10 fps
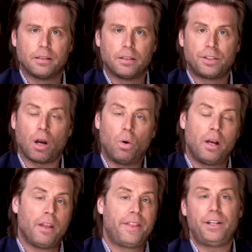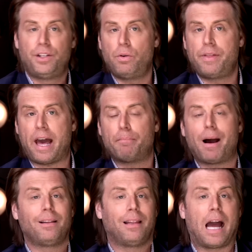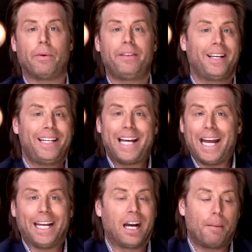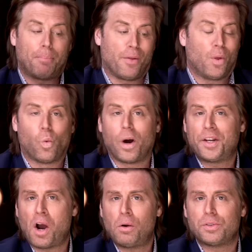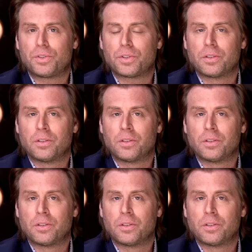So they do that by allowing the ganging up on the one host.